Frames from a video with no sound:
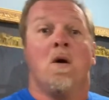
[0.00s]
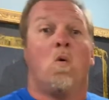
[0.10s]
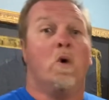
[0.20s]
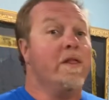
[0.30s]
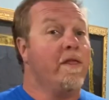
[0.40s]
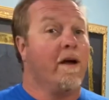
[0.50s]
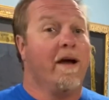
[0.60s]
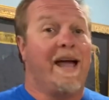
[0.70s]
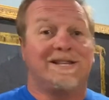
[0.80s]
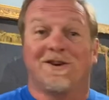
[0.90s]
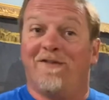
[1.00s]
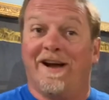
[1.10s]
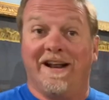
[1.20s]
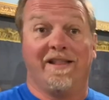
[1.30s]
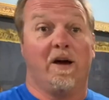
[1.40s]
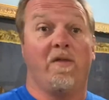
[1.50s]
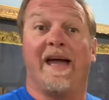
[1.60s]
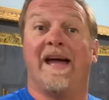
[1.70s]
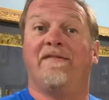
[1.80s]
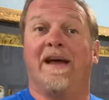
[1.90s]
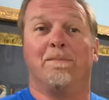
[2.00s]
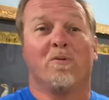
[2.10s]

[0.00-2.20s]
When they're excavated, though, they have that